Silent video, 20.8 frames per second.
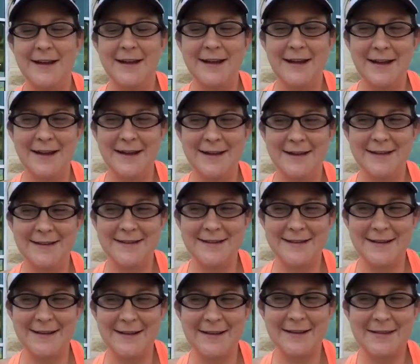And
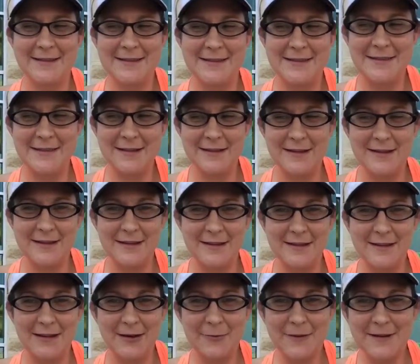
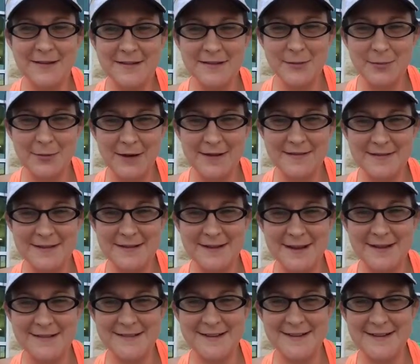the original
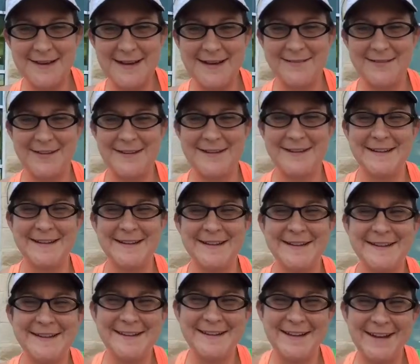presentation, hey Vonda,
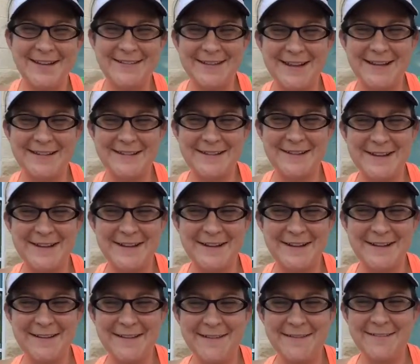I'm glad you're
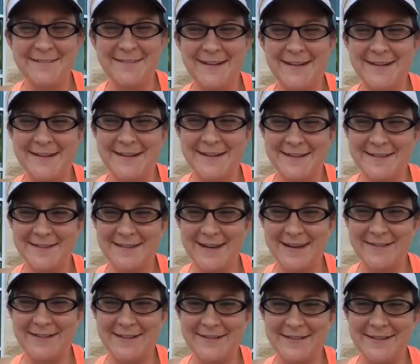here. Vonda is
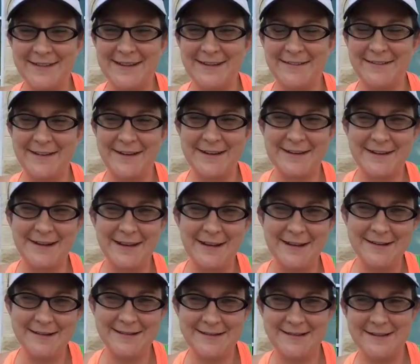having a really great
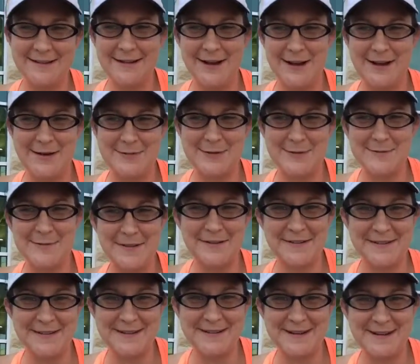day. She got a
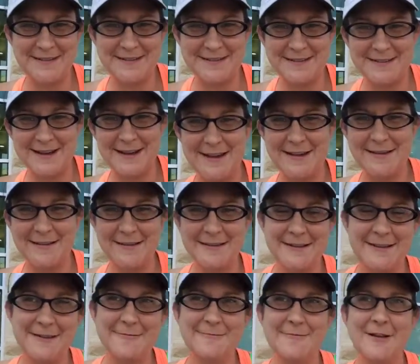promotion yesterday. Her
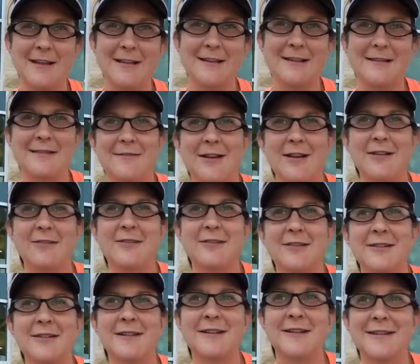team rallied around
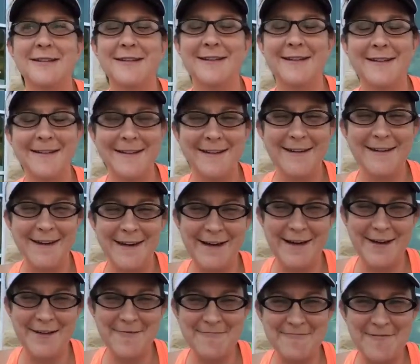her
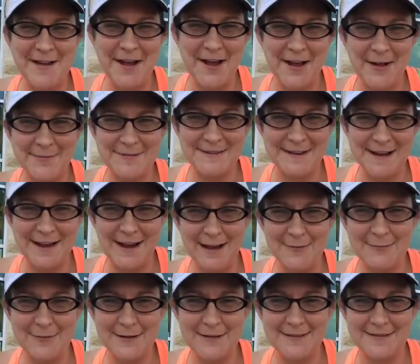and helped it
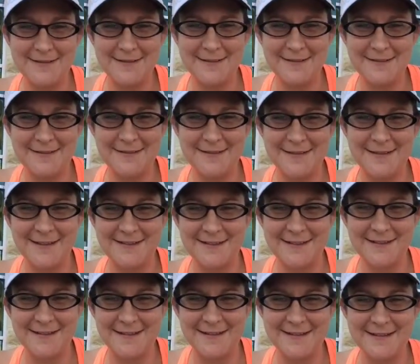happen, so that's
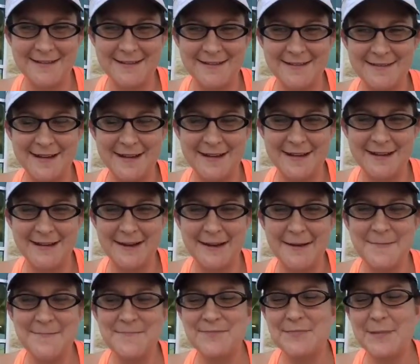always an exciting
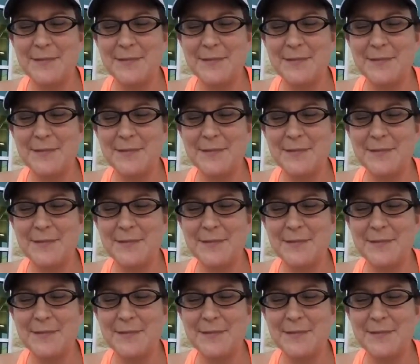day.